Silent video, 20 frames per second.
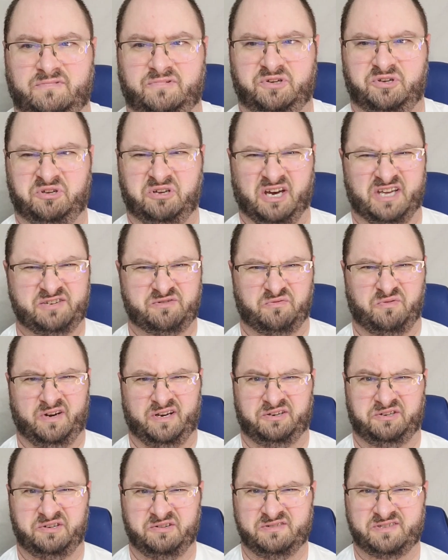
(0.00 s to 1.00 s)
You guys would want
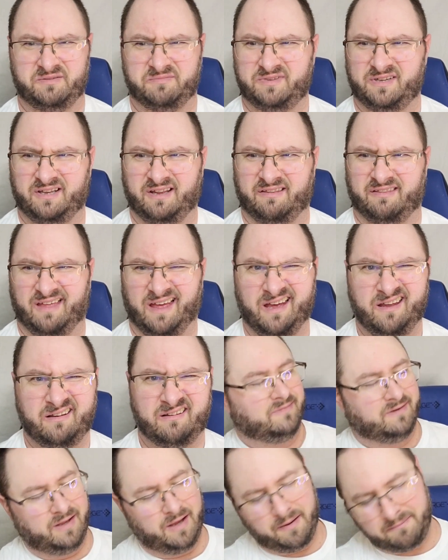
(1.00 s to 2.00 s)
to do something like that?
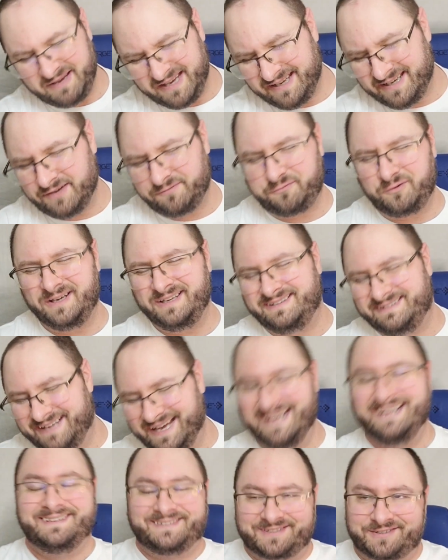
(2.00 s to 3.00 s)
I mean, if we
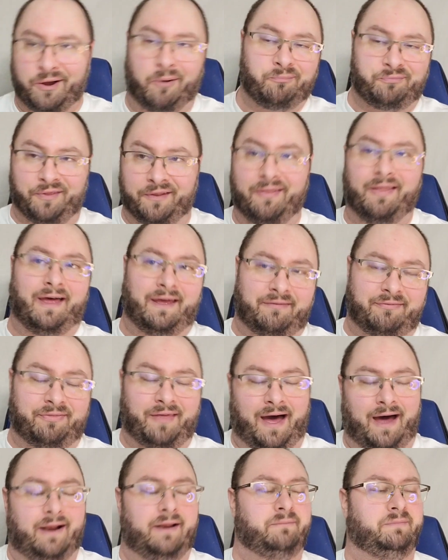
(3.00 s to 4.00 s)
did something like
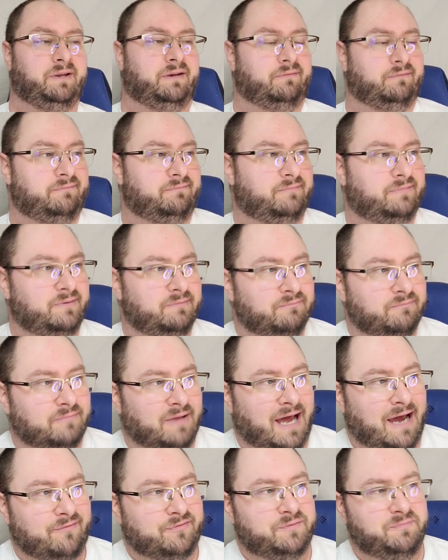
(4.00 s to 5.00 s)
that, I mean,
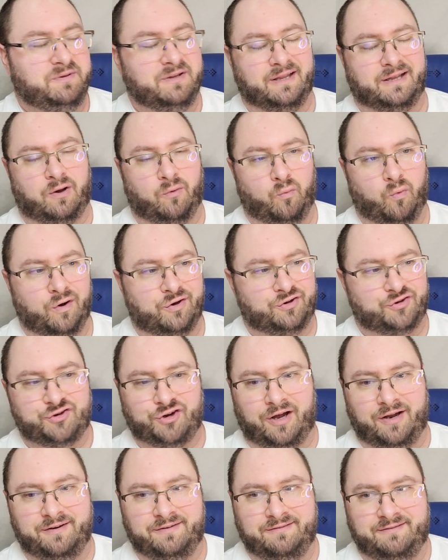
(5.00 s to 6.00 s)
have to be like a
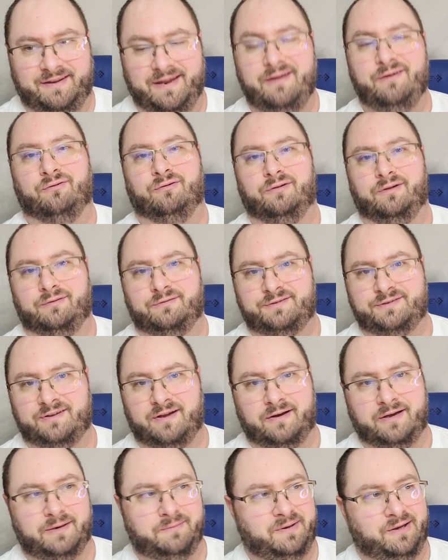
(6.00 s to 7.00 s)
one-shot deal. It's
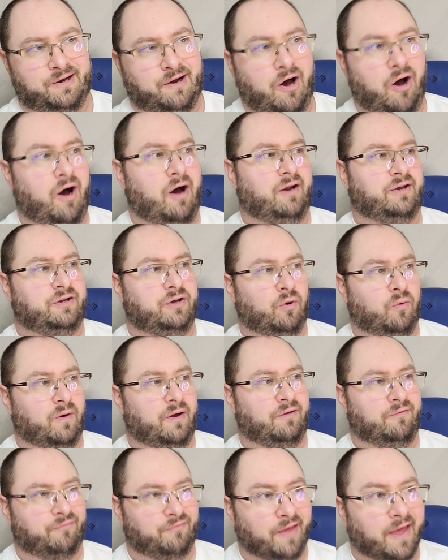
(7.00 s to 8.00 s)
not going to be an
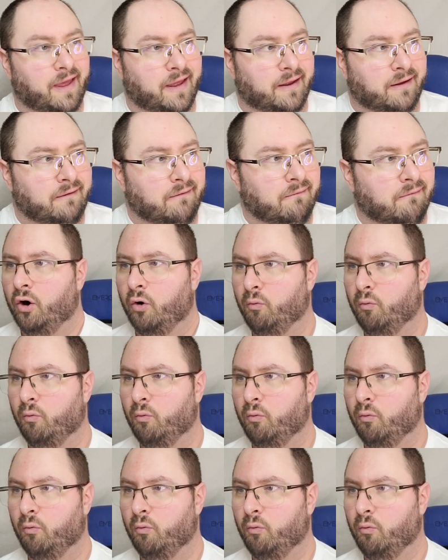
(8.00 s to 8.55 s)
ongoing thing.